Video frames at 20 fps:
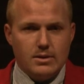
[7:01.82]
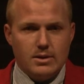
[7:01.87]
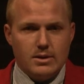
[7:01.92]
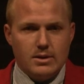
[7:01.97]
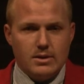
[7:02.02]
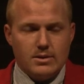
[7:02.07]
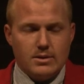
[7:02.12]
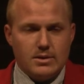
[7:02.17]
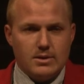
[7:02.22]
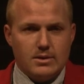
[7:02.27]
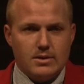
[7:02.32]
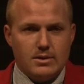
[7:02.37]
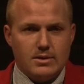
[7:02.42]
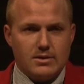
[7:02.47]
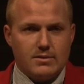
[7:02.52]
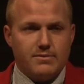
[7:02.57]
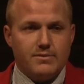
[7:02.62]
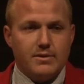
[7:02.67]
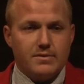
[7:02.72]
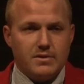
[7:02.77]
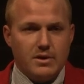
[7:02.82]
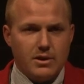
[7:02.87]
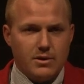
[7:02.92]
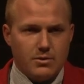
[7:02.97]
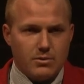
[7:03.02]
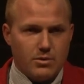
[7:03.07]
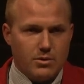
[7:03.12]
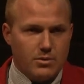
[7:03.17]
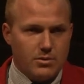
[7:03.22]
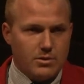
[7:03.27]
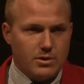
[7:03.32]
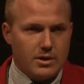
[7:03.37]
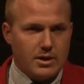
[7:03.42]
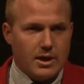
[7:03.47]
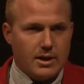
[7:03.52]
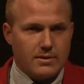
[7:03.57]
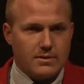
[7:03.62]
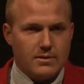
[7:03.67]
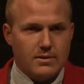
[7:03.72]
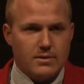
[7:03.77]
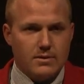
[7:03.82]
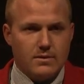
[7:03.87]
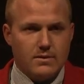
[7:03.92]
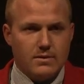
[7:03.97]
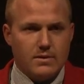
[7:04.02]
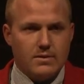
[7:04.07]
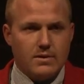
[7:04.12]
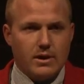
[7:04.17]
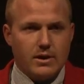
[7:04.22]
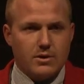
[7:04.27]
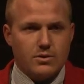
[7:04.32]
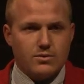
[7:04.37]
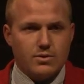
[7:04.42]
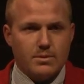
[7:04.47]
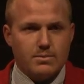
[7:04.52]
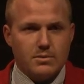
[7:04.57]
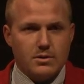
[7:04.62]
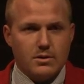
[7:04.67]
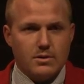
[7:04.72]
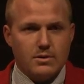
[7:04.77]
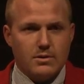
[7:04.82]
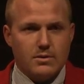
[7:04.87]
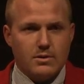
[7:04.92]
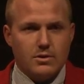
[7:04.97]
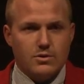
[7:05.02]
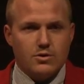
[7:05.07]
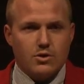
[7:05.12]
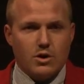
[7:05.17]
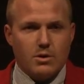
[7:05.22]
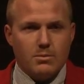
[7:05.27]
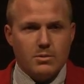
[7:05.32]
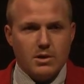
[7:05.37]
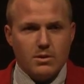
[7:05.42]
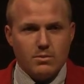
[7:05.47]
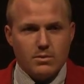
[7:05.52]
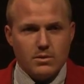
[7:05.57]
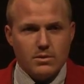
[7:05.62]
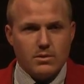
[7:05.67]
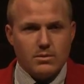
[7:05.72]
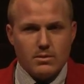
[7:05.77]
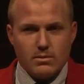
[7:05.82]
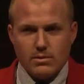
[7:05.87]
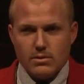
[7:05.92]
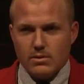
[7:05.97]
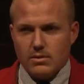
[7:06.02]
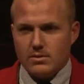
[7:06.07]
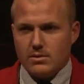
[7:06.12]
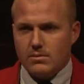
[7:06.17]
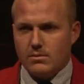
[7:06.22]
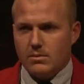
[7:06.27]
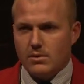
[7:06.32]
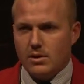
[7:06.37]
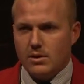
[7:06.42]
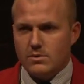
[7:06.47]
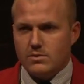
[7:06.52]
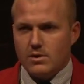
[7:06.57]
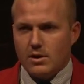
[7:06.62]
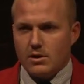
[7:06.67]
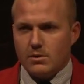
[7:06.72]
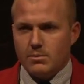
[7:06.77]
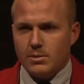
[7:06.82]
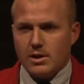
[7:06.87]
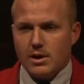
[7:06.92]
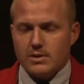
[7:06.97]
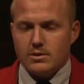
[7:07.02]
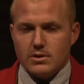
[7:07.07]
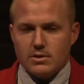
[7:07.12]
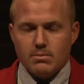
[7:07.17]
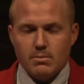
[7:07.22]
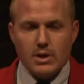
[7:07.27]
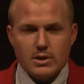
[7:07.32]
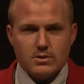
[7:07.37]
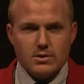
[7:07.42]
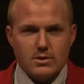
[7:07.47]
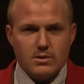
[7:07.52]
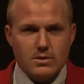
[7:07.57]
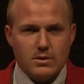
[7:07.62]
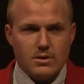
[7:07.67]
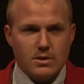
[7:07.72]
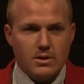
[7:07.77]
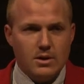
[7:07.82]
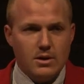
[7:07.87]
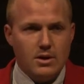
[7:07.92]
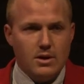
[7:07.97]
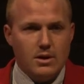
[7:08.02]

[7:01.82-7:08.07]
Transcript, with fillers: And as a 15-year-old, he got to take a trip to Germany with the gentleman I just mentioned, and